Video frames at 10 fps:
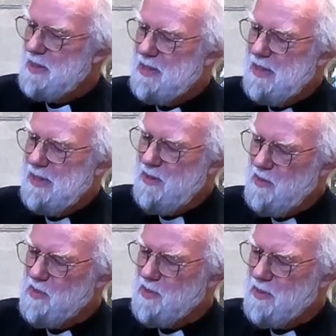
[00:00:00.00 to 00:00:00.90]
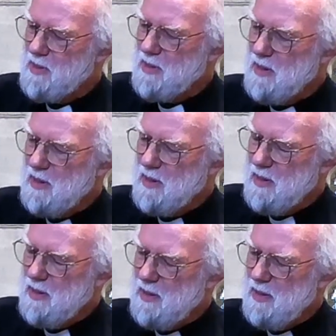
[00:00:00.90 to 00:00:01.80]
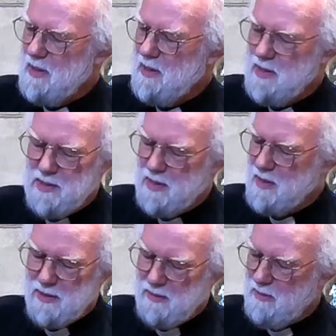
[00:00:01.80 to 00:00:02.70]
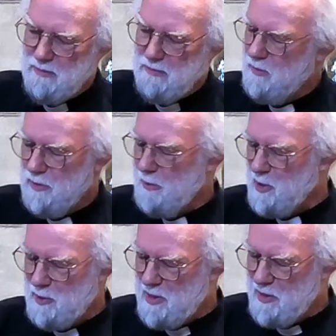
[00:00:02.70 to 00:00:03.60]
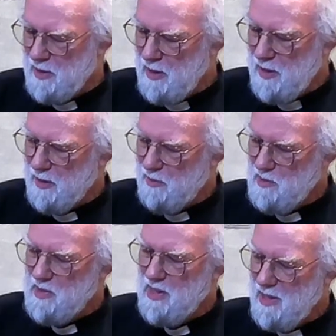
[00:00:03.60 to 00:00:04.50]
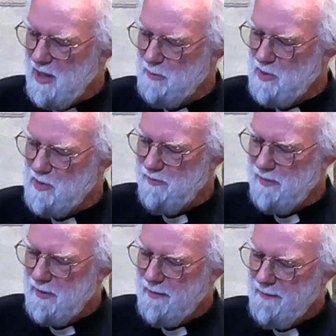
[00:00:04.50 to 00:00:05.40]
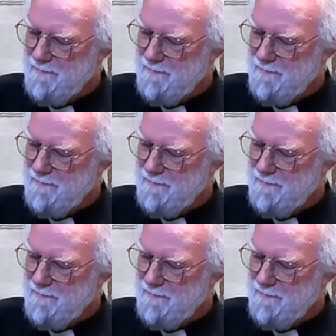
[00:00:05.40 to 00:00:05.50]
But there is, you'll know much better than I, there is that element of